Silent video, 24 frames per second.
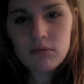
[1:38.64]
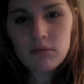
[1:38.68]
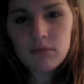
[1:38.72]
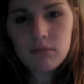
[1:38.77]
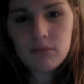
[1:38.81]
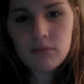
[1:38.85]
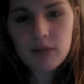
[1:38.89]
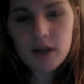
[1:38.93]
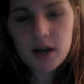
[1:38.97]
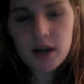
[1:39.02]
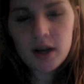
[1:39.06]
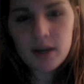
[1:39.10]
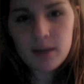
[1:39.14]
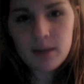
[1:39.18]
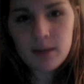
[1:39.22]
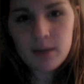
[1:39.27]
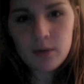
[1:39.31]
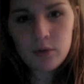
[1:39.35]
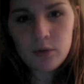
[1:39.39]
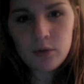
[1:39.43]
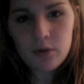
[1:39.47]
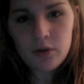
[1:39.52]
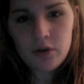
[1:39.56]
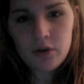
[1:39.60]
Punky
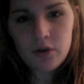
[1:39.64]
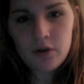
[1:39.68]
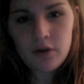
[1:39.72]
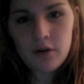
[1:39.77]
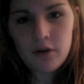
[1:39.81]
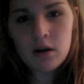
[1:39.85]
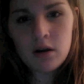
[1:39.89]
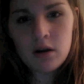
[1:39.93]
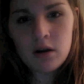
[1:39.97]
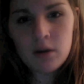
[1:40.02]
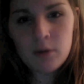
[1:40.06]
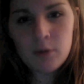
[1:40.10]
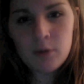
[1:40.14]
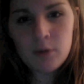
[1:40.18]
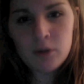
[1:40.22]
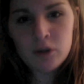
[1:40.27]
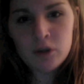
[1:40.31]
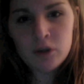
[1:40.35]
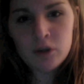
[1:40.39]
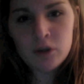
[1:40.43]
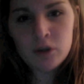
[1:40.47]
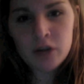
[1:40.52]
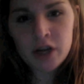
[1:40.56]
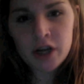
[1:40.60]
Brewster, Poet
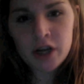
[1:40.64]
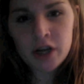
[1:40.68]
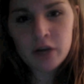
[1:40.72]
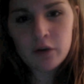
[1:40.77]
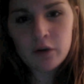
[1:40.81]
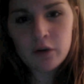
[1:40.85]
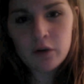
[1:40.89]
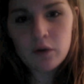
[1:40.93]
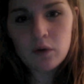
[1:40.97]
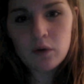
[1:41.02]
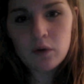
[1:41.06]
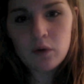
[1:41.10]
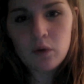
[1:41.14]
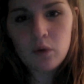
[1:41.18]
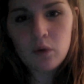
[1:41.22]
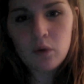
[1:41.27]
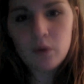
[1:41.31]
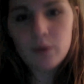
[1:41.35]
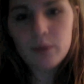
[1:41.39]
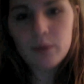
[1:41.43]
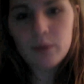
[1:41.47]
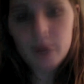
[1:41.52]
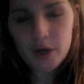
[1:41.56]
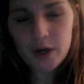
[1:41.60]
and Jackie Wolf,
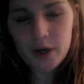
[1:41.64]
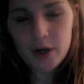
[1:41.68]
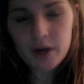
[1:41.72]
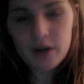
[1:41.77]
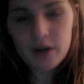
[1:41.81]
Goldberg,